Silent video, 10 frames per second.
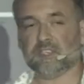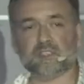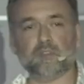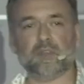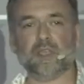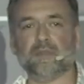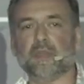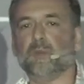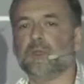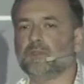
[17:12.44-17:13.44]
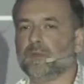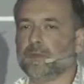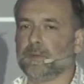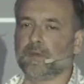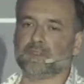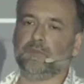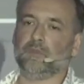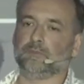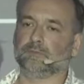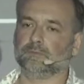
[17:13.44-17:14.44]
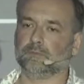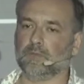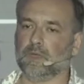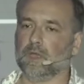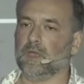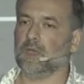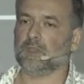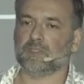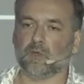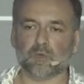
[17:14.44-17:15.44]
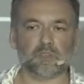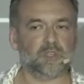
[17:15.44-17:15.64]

just don't have the inventory that works for you. So